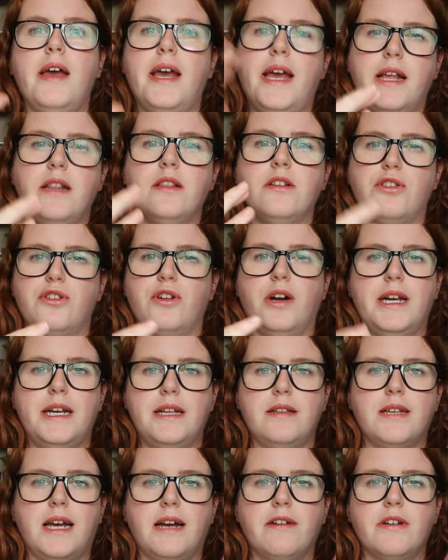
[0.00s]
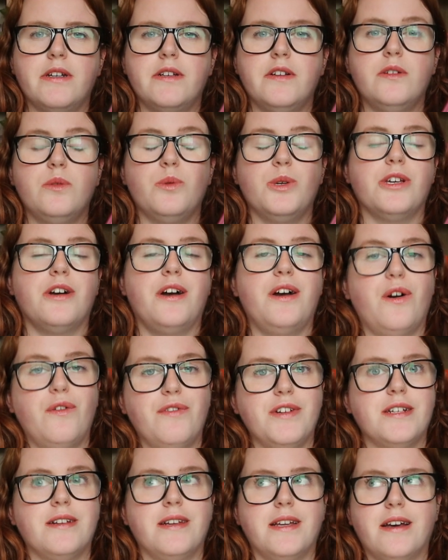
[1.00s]
in the Chinese characters, which I
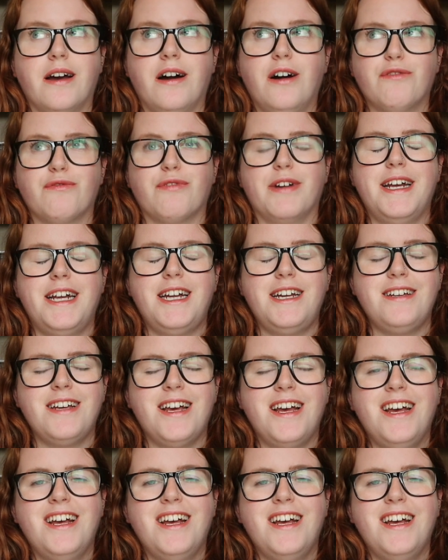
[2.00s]
obviously can't read,